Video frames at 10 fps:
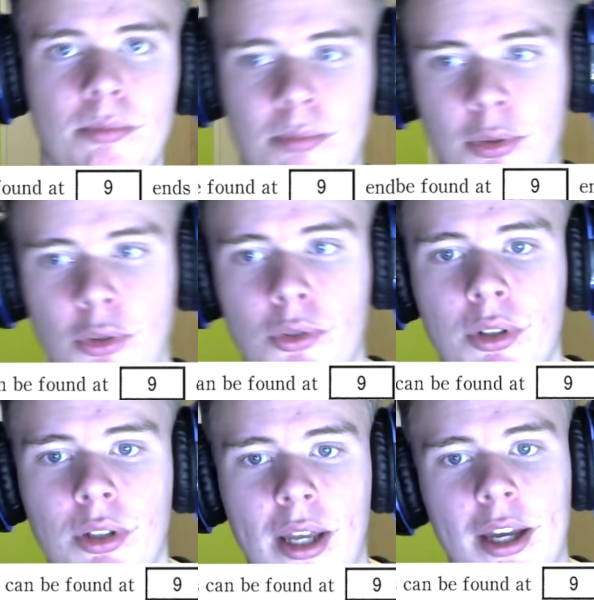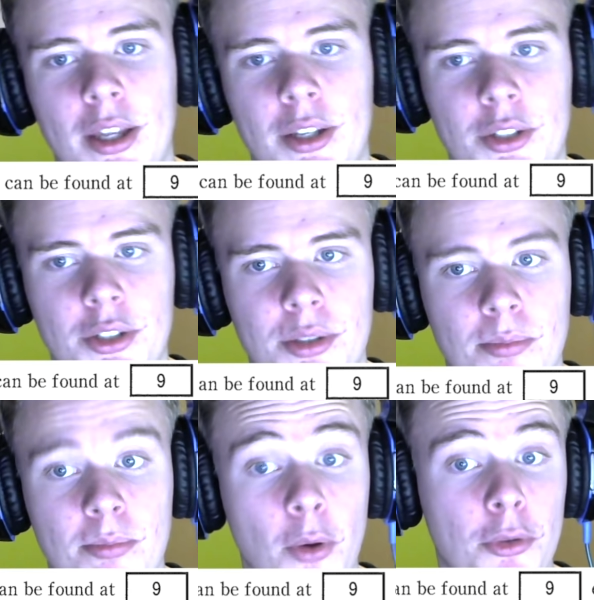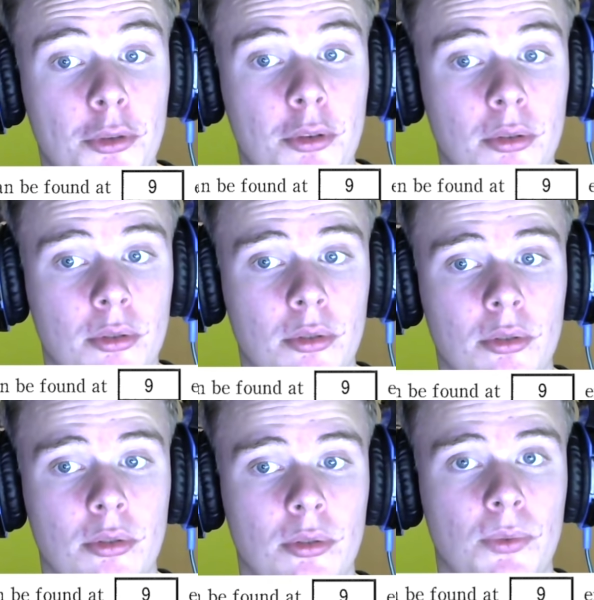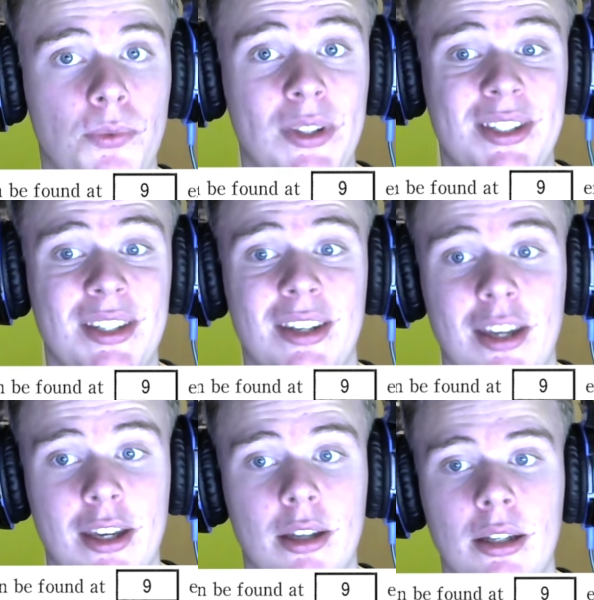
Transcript: plural and both fits in here.